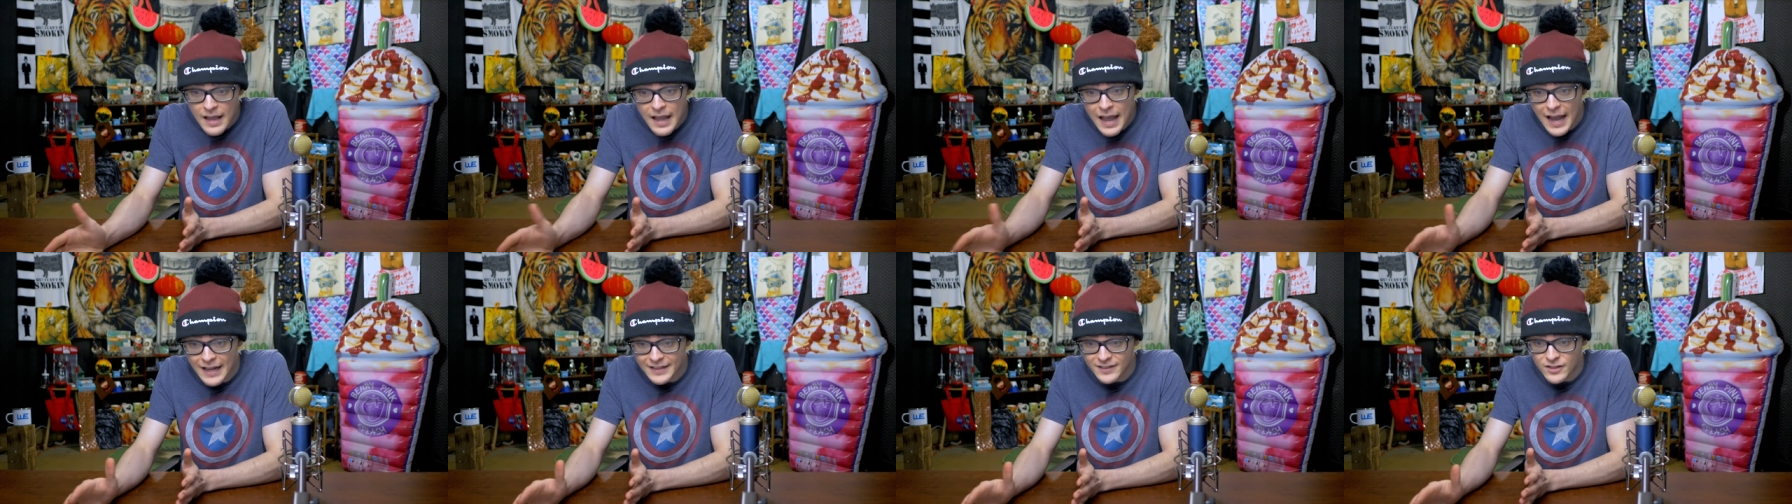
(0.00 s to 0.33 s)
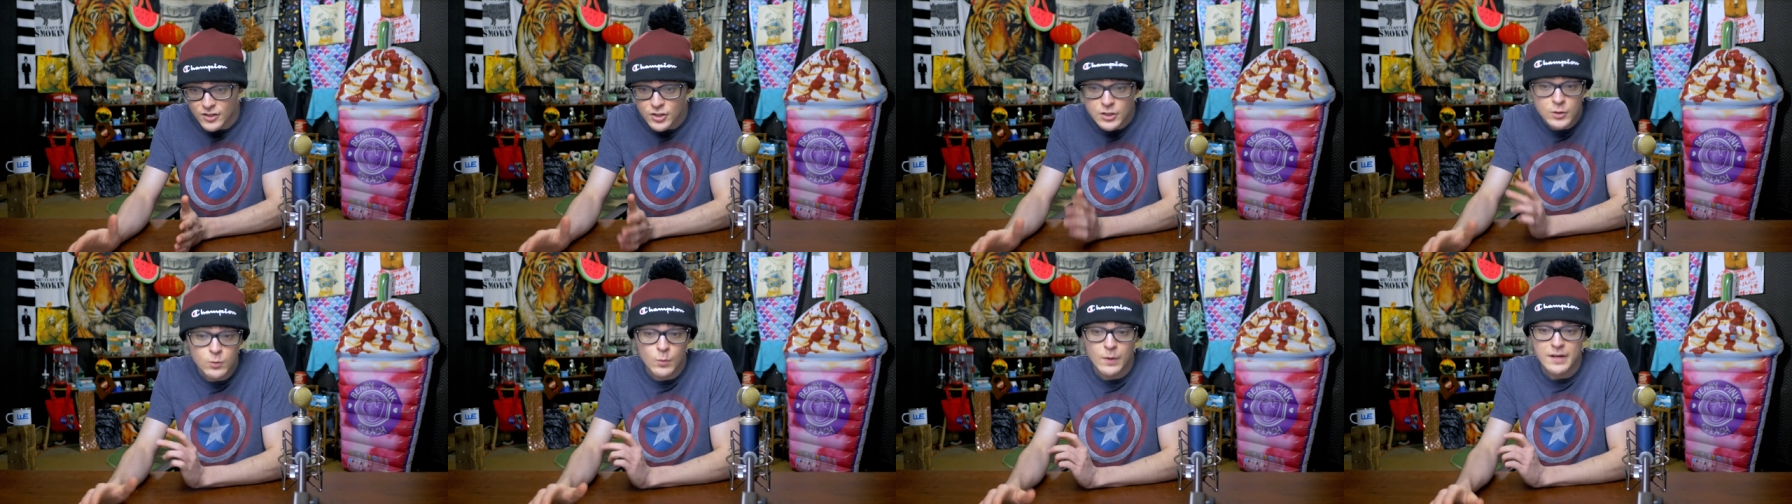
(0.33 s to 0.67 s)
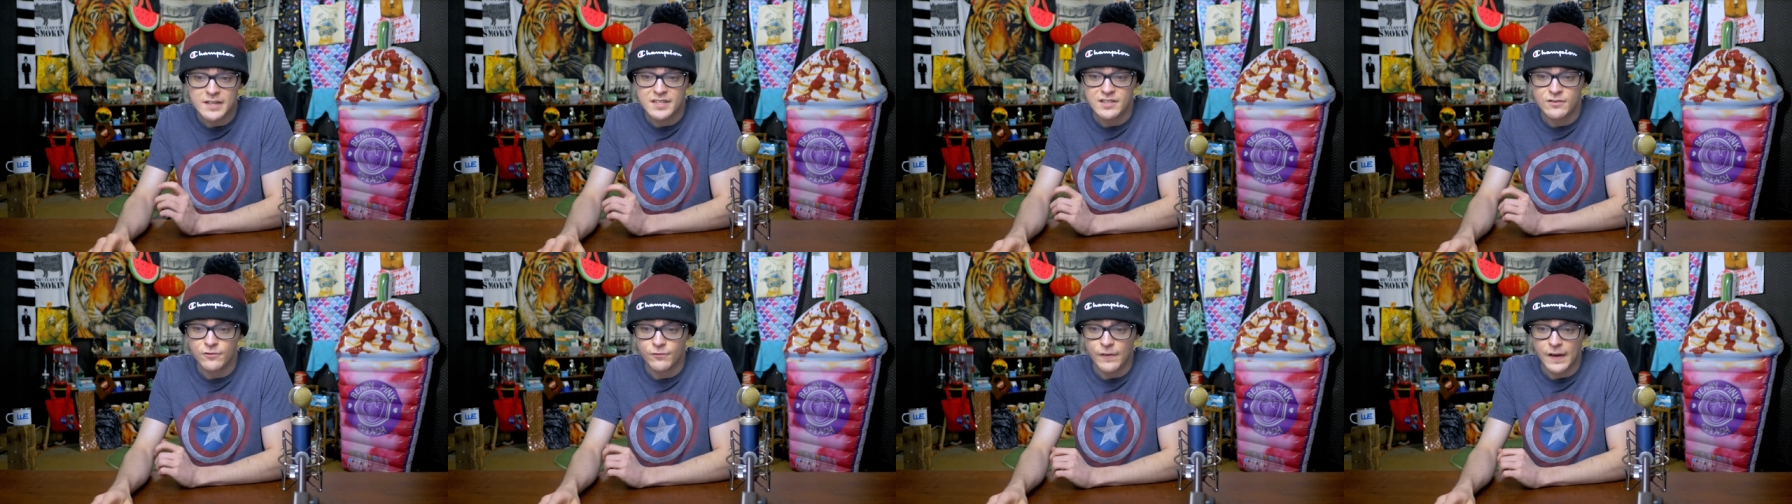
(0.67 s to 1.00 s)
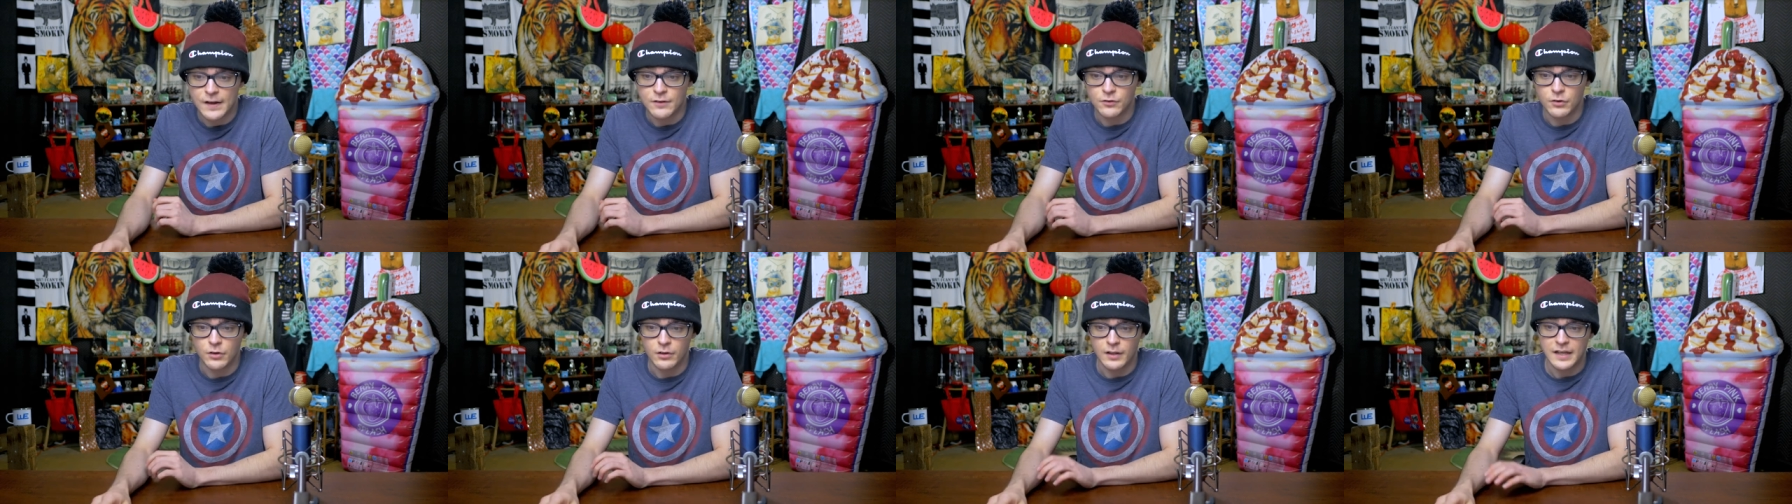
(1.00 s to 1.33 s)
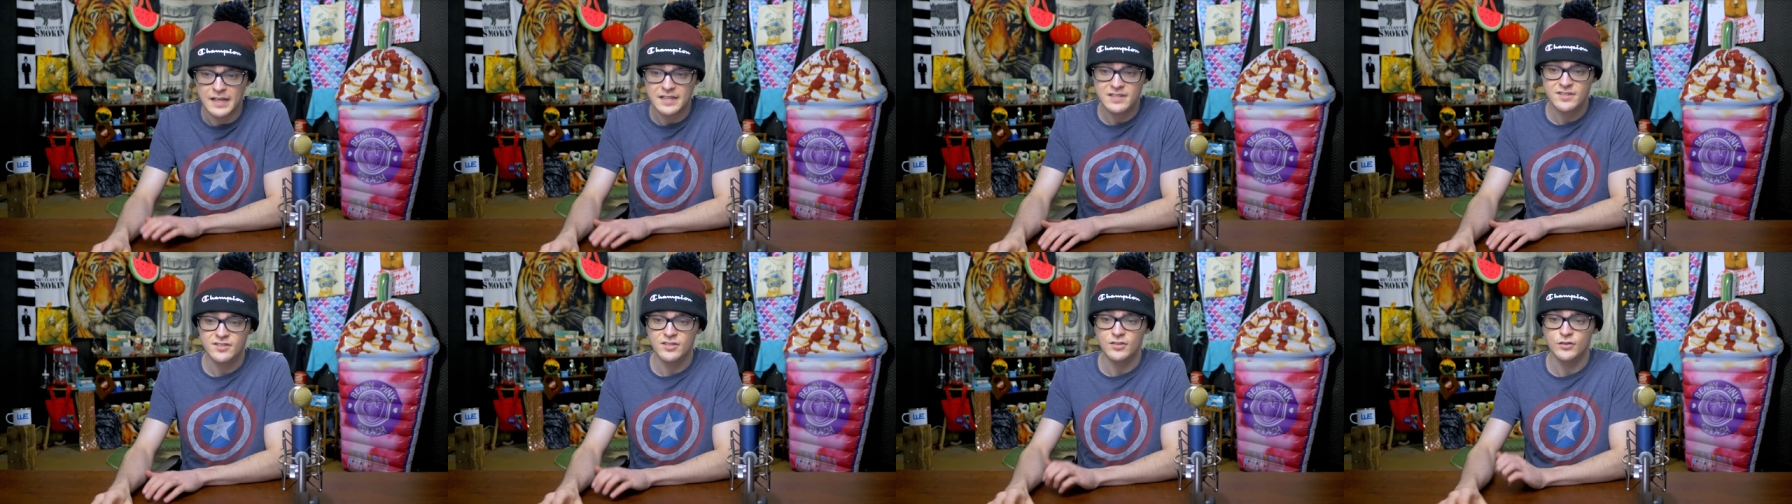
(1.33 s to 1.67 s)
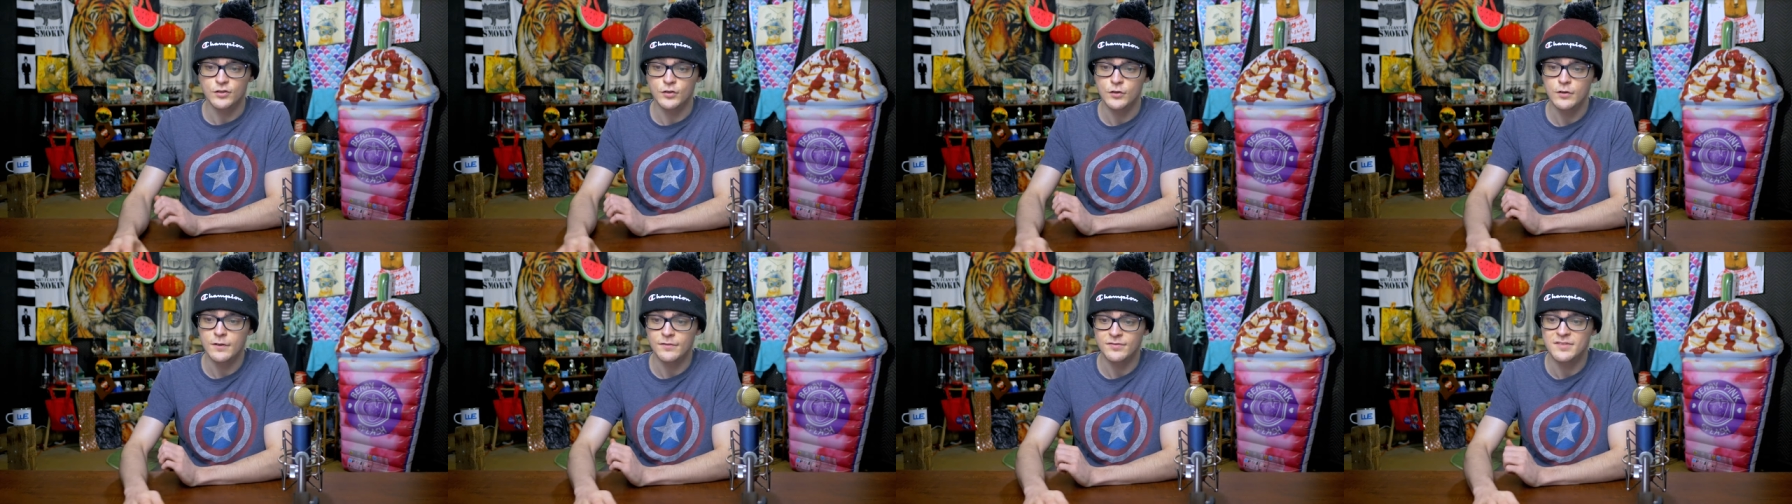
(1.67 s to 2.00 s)
at the Swiss Federal
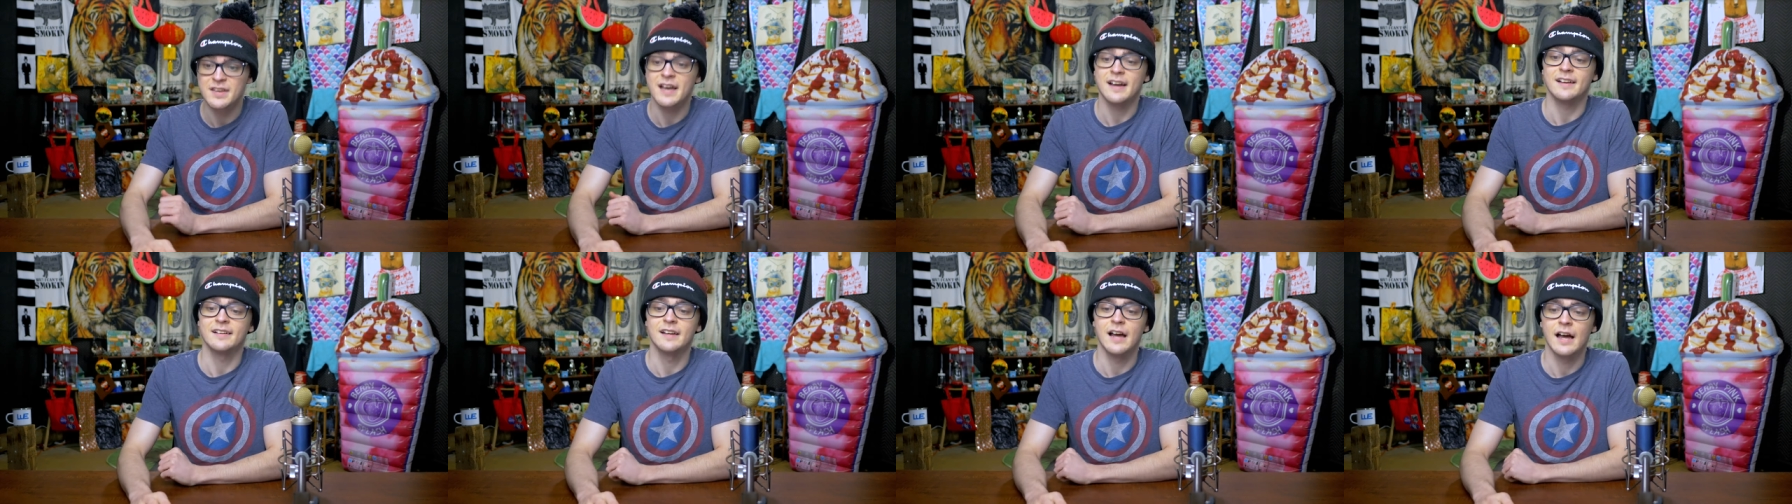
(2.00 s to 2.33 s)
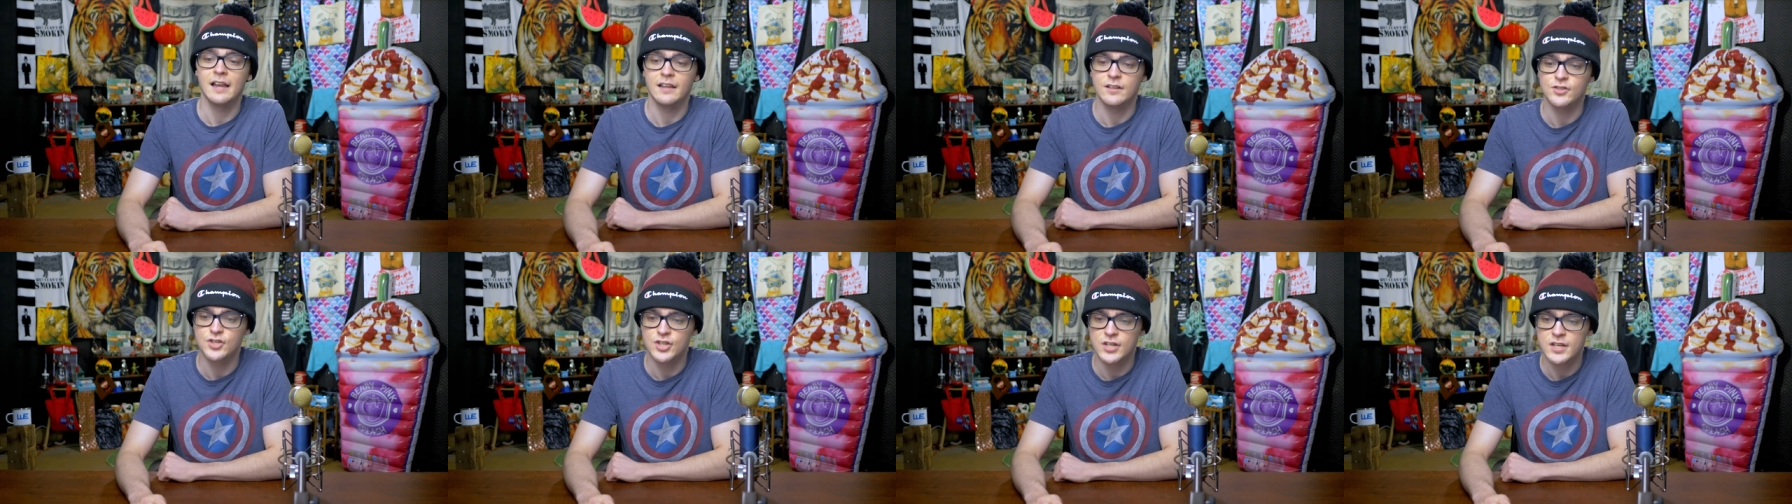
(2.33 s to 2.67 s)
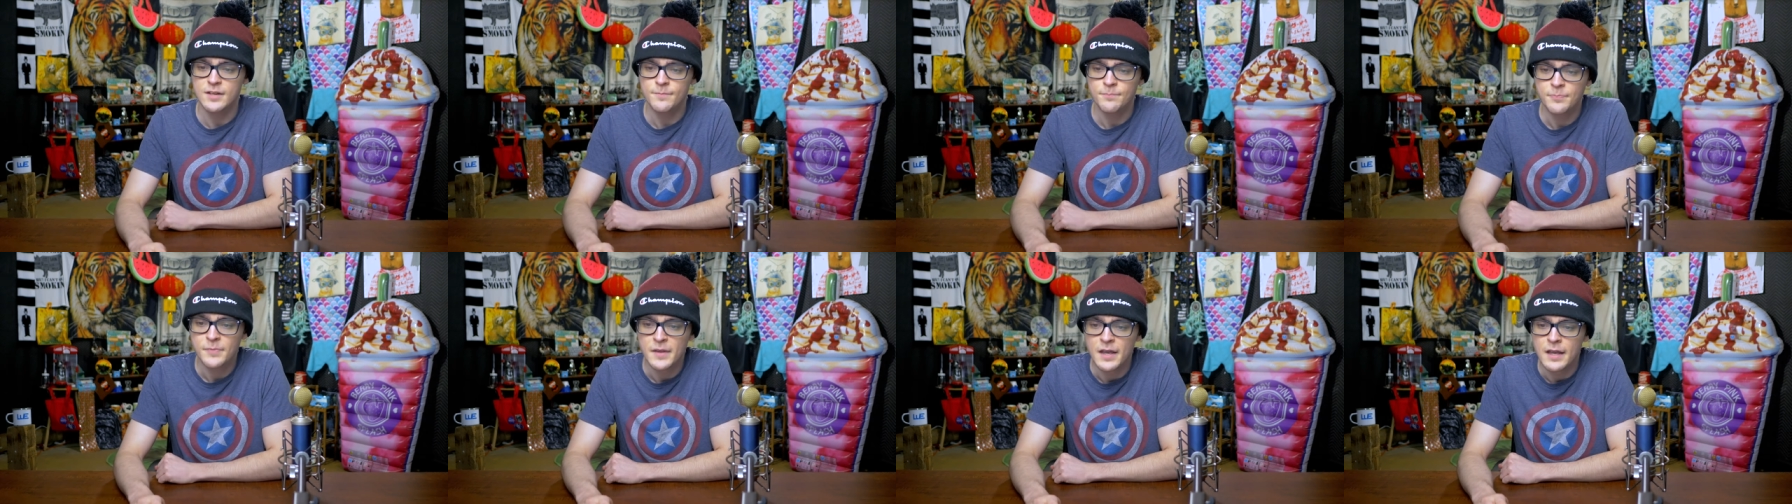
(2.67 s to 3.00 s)
Institute of Technology.